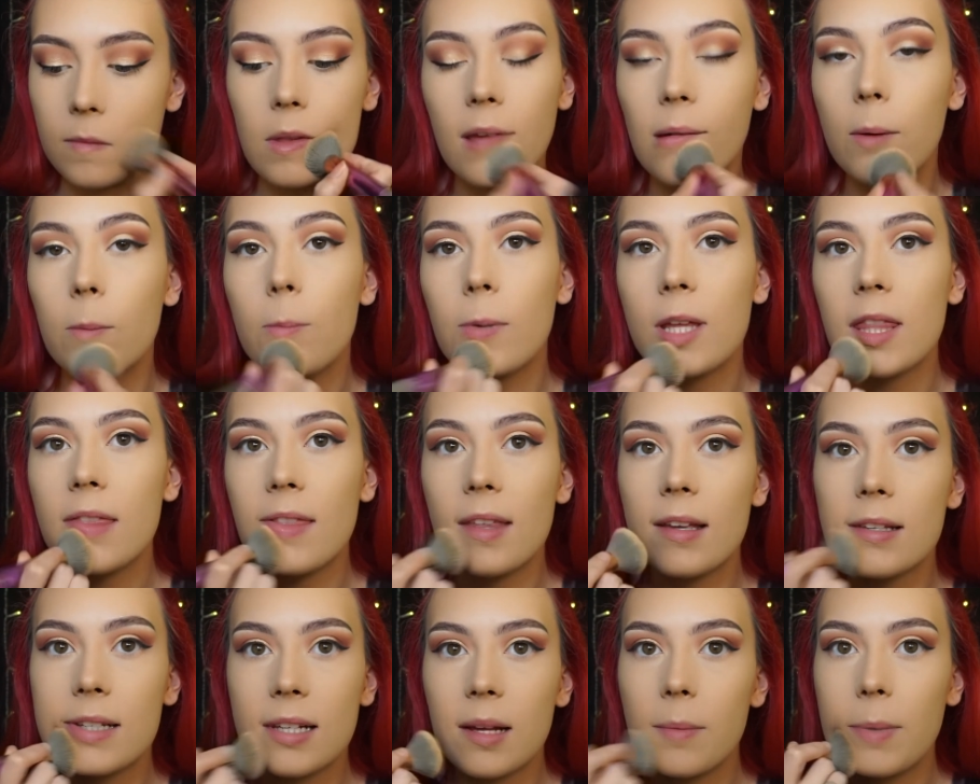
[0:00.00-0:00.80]
And with
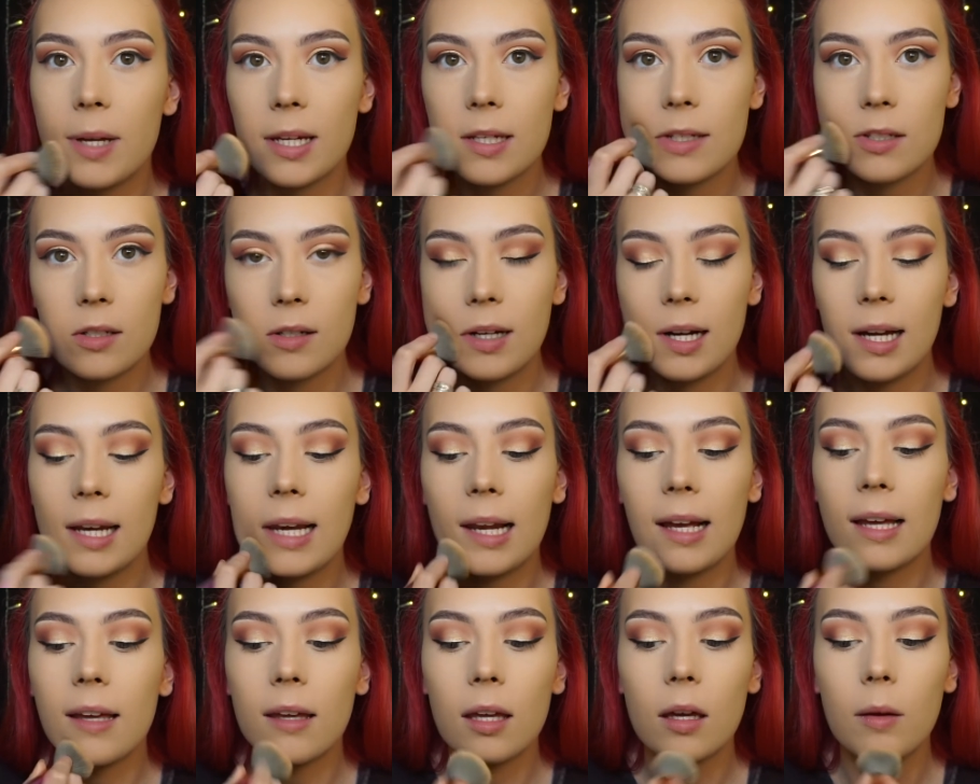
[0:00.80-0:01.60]
this I make sure I
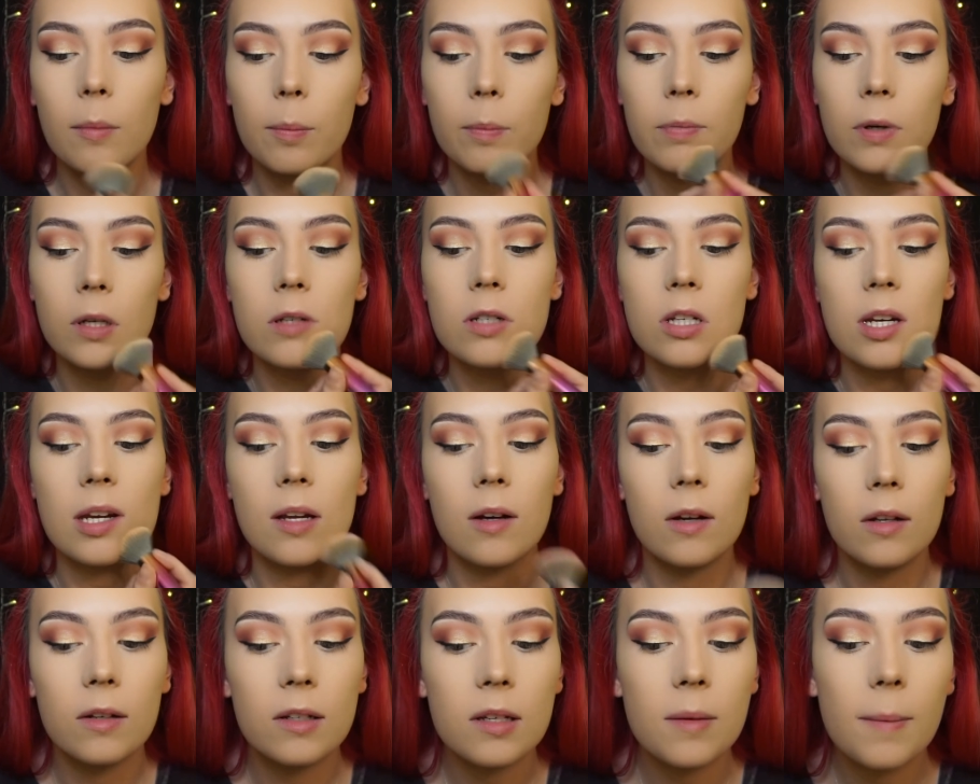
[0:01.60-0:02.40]
like push it
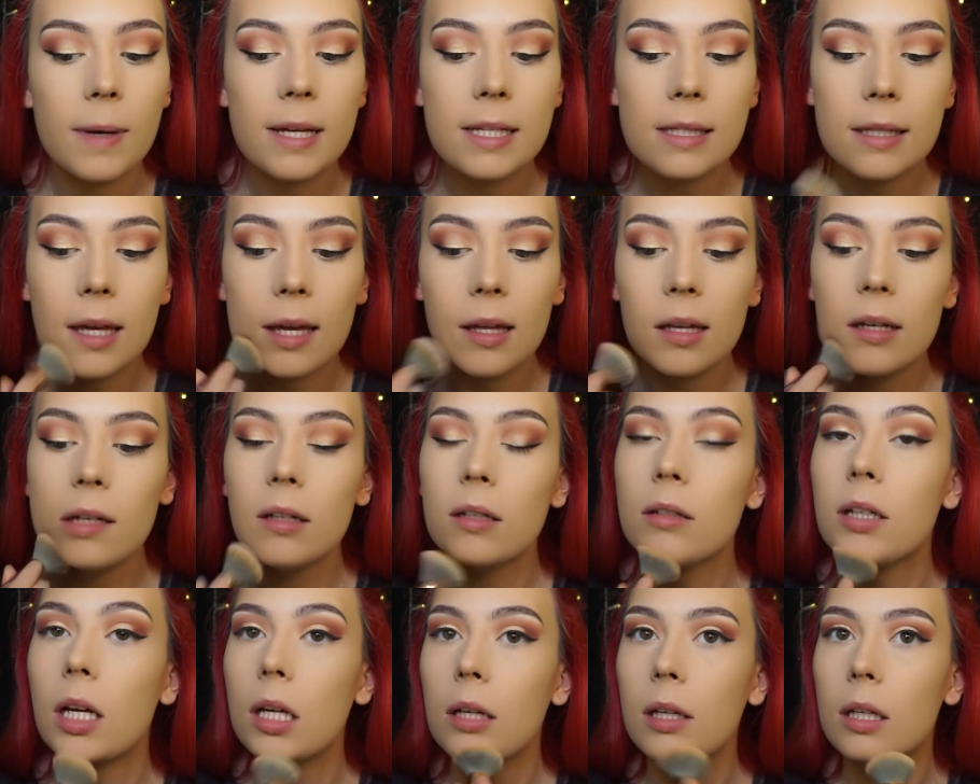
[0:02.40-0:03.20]
onto my skin
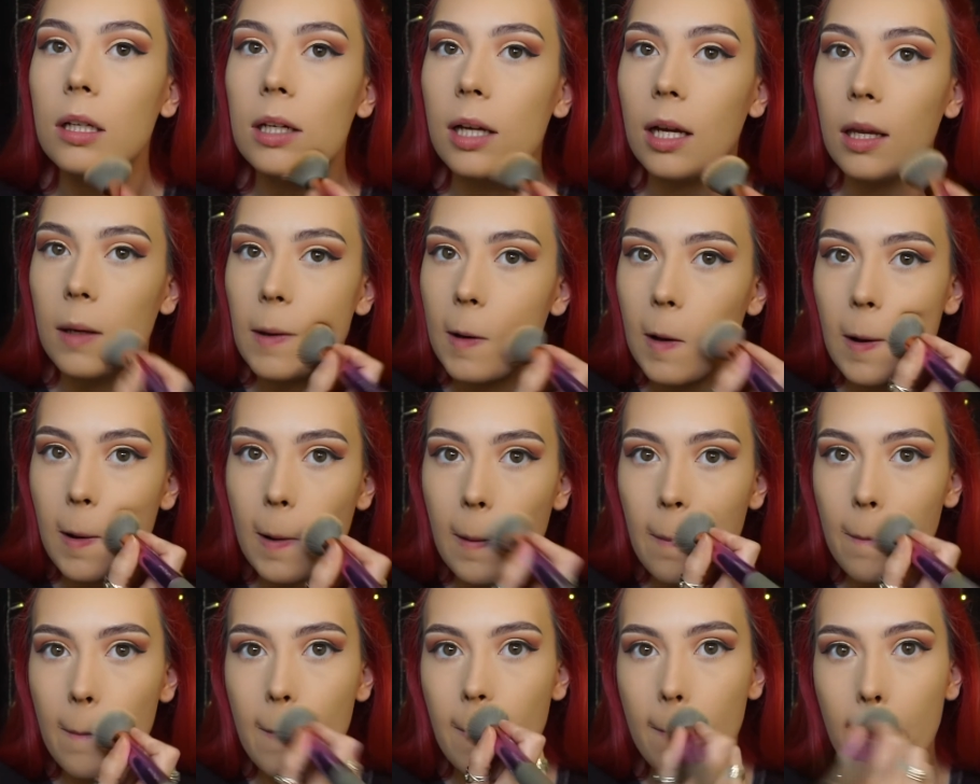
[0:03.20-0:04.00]
and
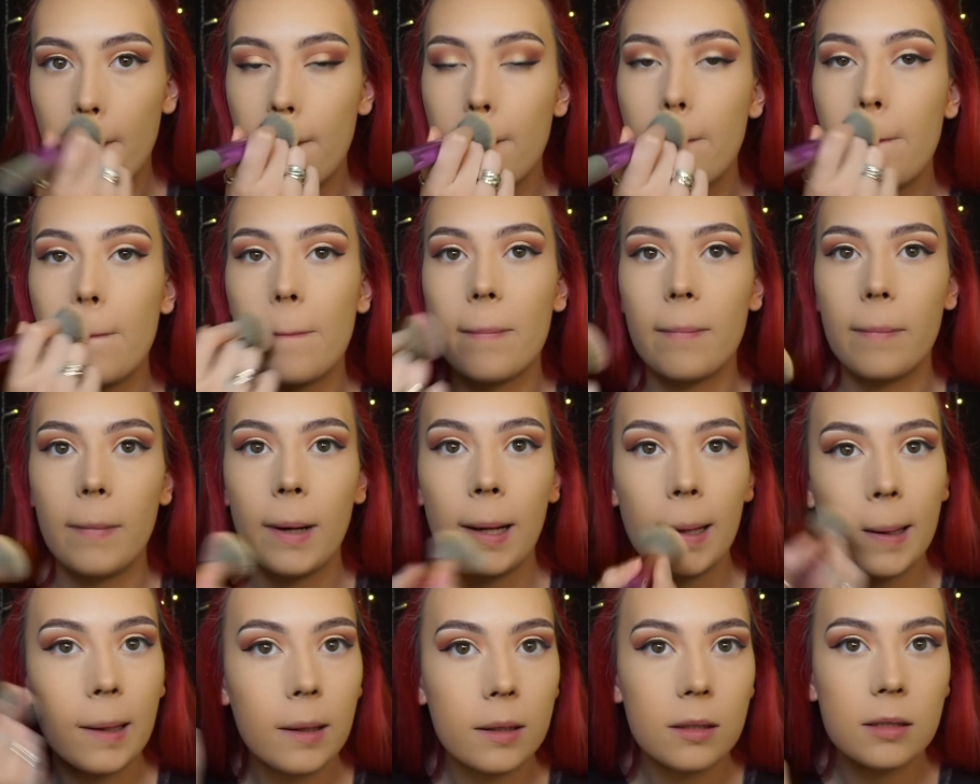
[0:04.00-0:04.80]
not
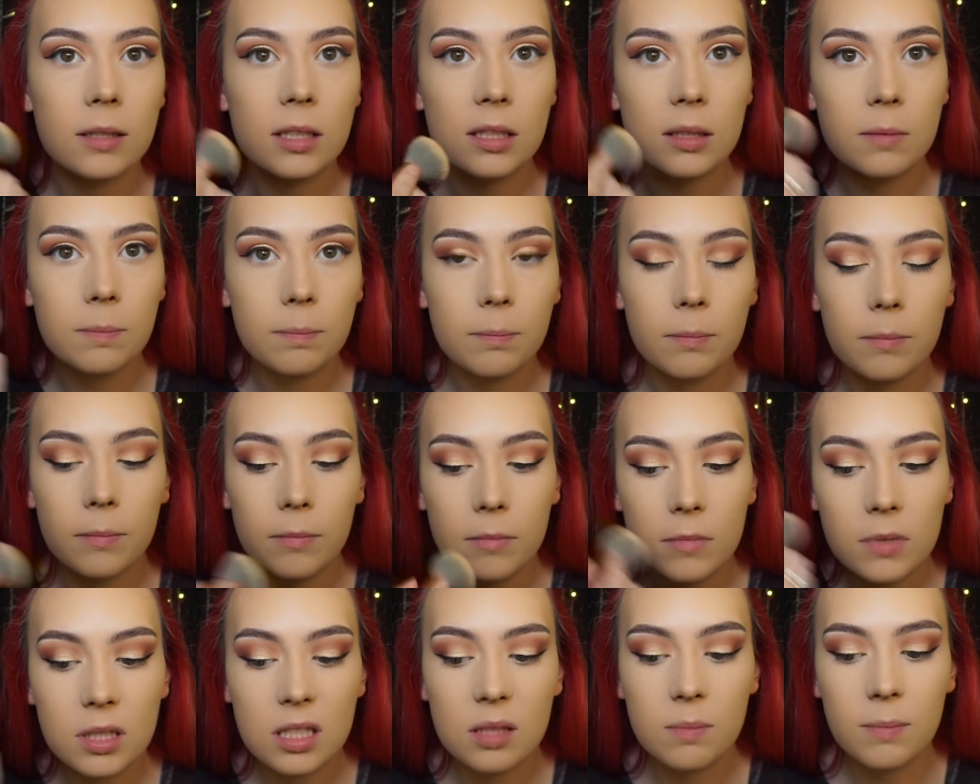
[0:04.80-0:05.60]
like
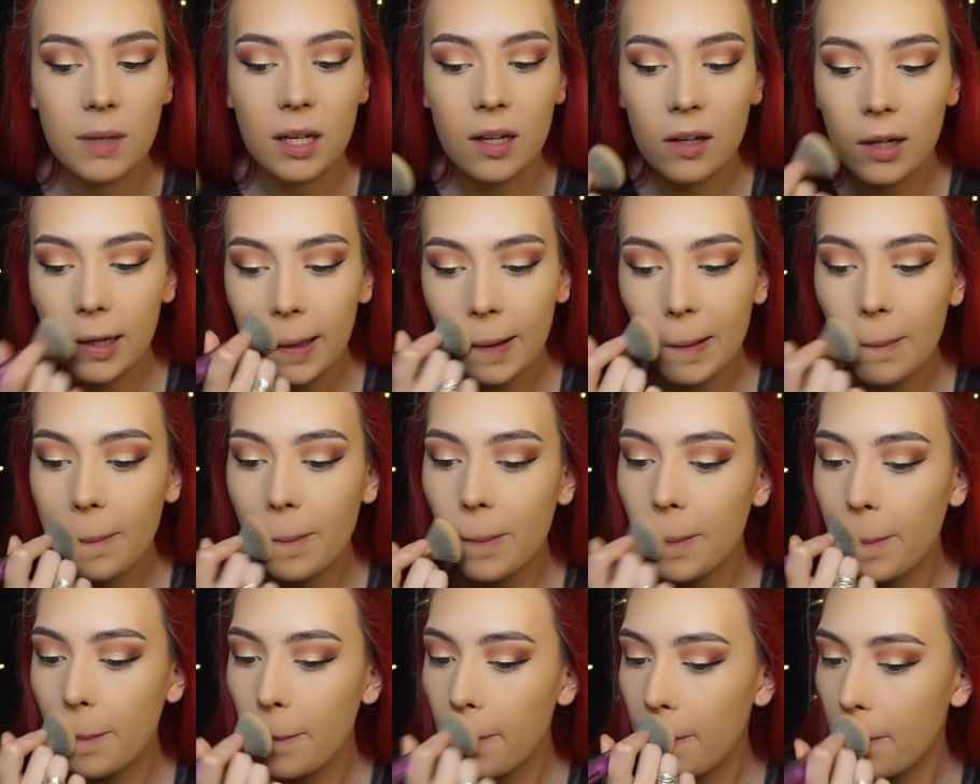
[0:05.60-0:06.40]
smear it,
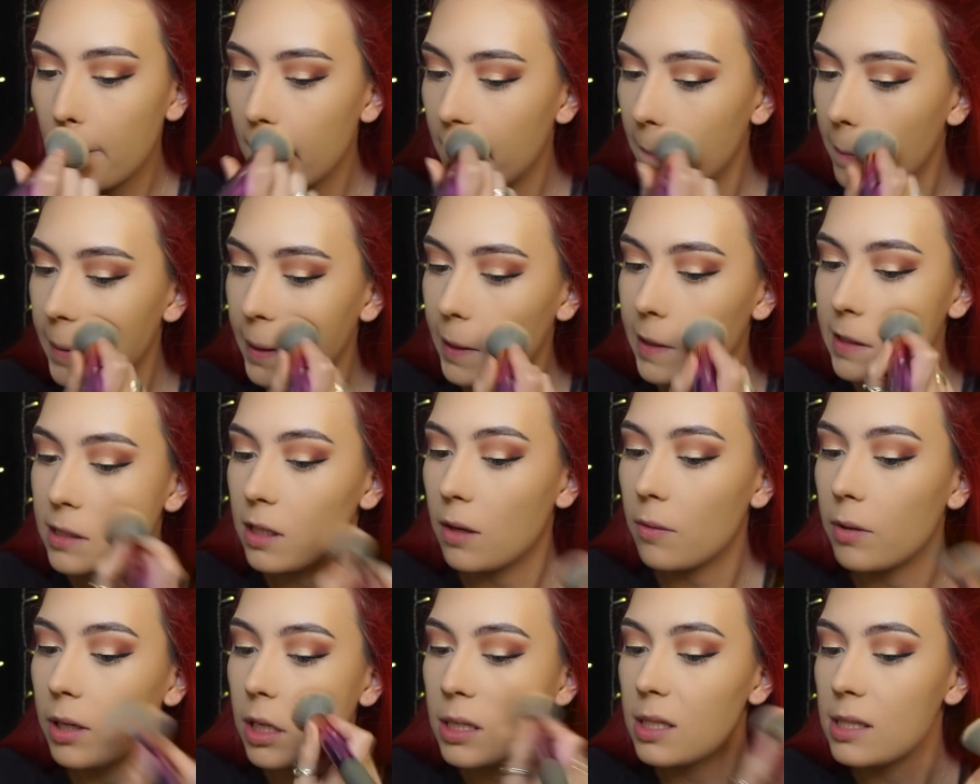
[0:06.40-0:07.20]
because I
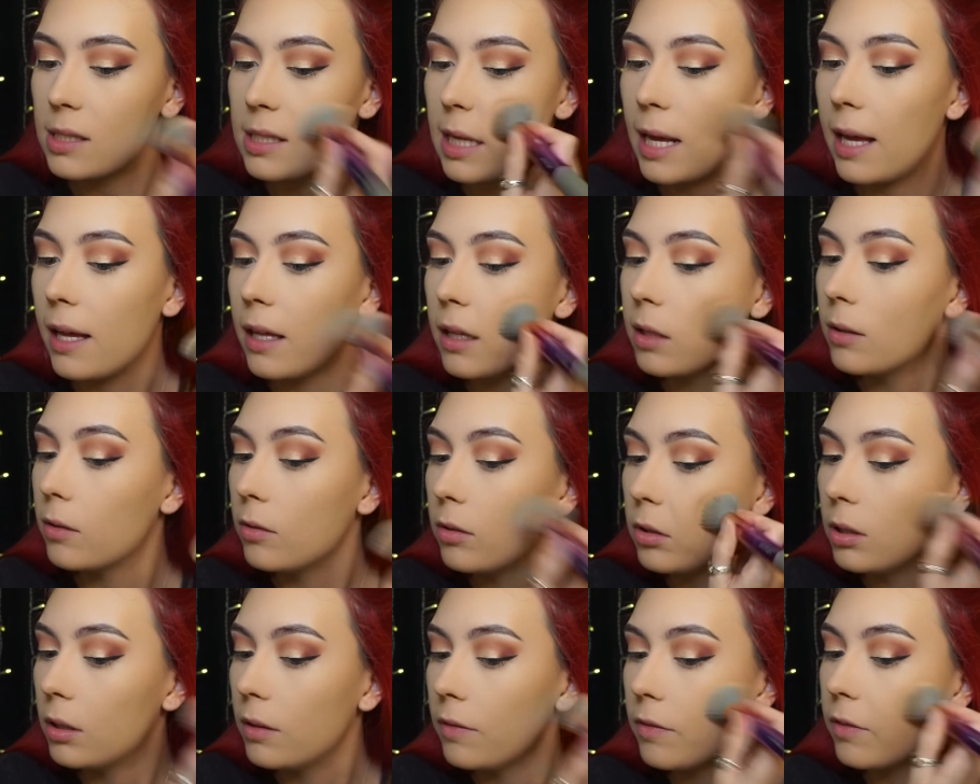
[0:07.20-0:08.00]
want to set
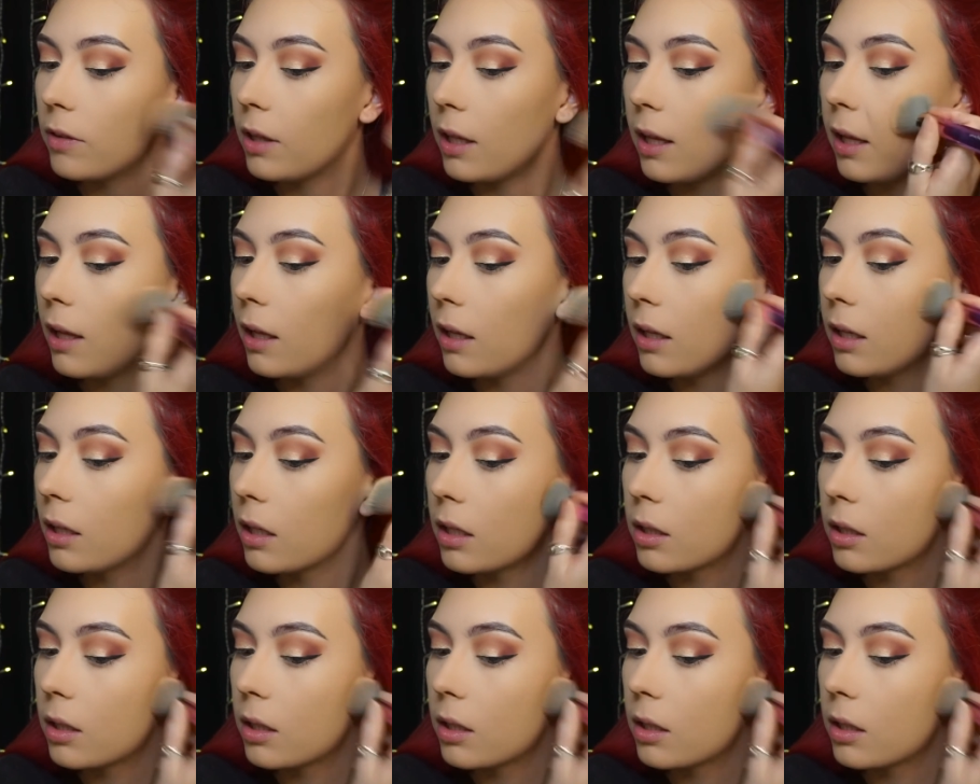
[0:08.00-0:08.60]
all of the,